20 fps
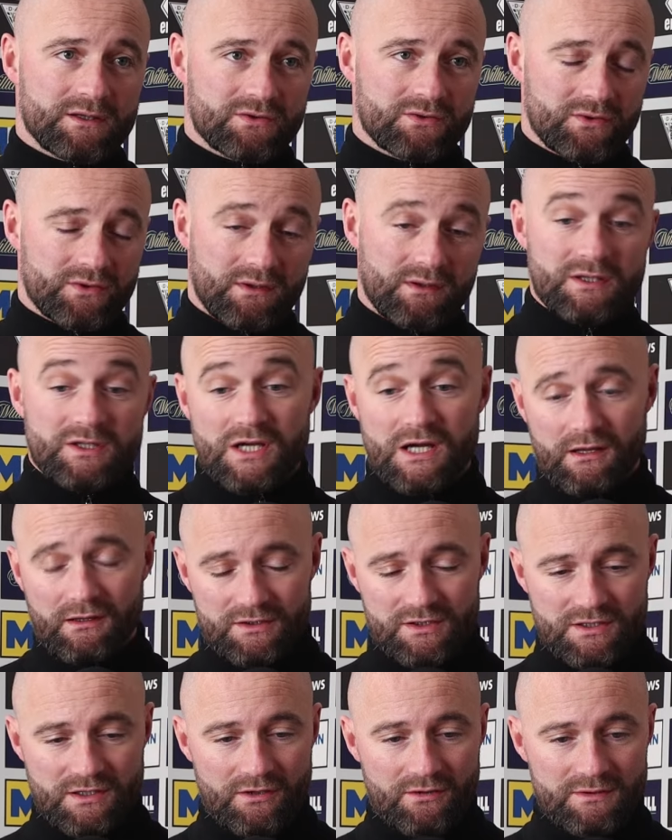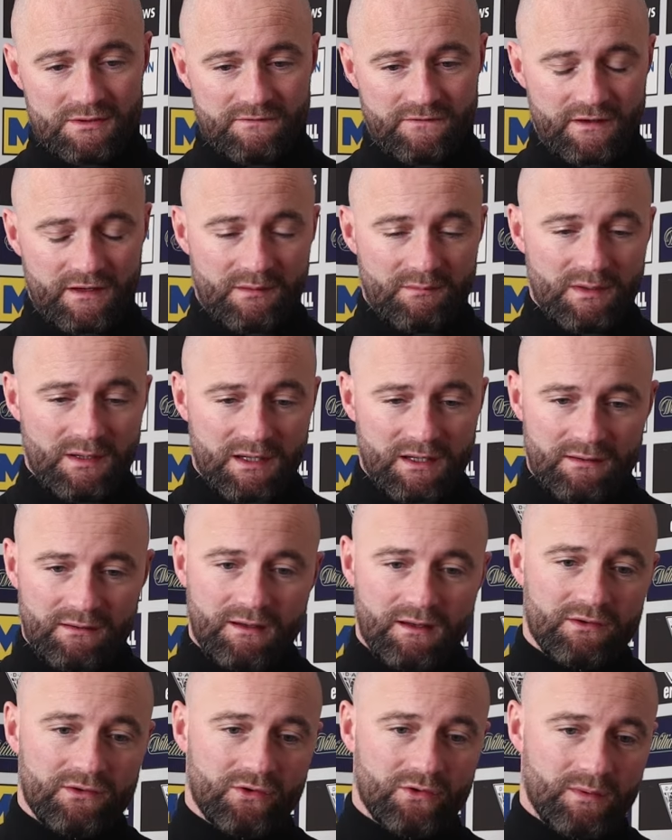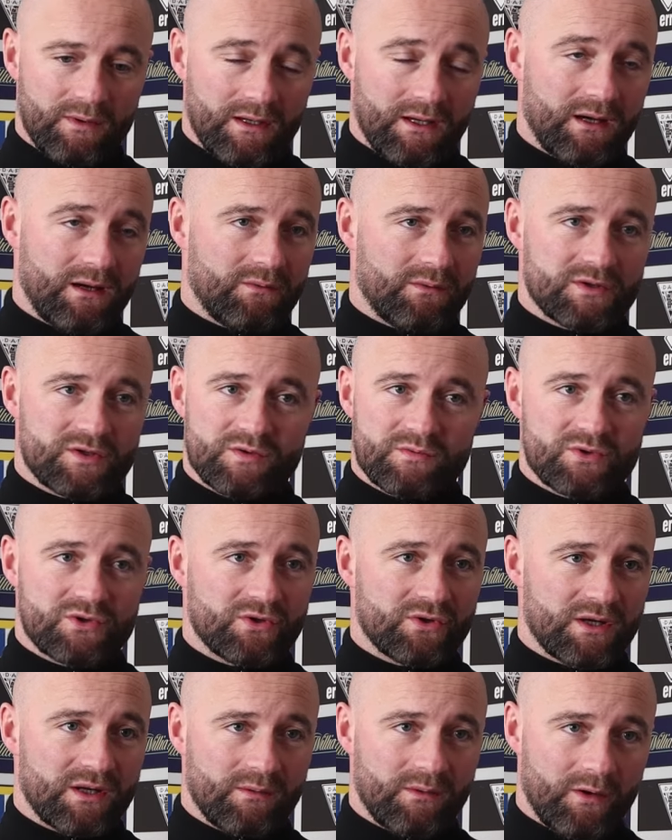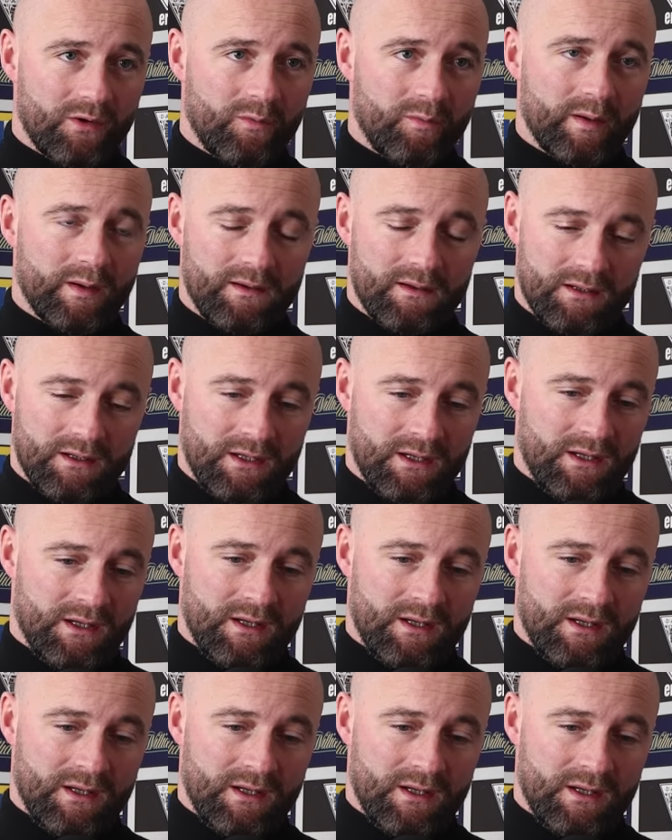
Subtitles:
So the challenge now is for him to continue with that, which I'm sure he will, but